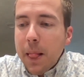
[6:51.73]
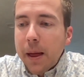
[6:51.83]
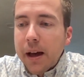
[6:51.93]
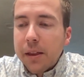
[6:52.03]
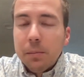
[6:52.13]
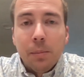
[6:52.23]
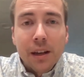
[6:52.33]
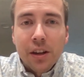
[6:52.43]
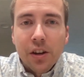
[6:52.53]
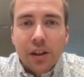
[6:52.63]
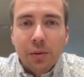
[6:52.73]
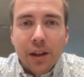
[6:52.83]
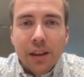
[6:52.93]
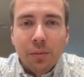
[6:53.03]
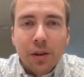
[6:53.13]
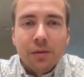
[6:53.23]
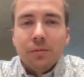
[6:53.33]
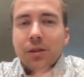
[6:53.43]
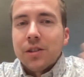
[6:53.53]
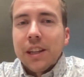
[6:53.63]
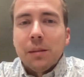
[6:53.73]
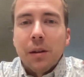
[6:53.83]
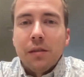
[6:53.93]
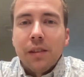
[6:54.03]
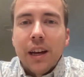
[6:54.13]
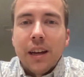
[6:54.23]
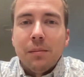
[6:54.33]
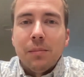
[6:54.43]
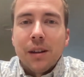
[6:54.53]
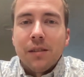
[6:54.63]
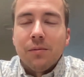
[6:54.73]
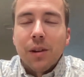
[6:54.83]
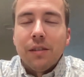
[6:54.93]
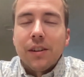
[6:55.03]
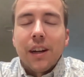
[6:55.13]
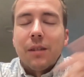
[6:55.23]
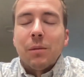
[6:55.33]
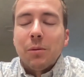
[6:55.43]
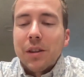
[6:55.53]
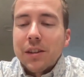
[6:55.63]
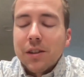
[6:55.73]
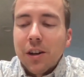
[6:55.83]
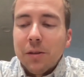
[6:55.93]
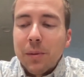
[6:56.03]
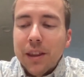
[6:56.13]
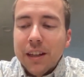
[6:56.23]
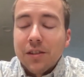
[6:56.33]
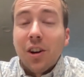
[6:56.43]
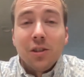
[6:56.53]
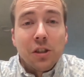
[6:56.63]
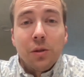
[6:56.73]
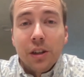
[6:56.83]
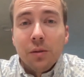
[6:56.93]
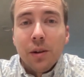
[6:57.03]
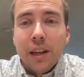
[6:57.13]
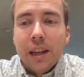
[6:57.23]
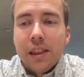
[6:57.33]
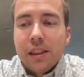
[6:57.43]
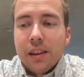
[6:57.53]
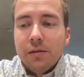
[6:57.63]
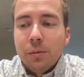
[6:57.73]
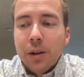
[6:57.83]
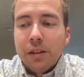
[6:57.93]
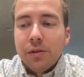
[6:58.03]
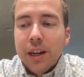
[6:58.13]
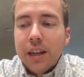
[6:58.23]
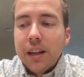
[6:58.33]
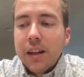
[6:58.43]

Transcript: The button hook one, the one where it's like the butterfly button, whatever, I don't remember what that's called, but that's also a good one from what I've read.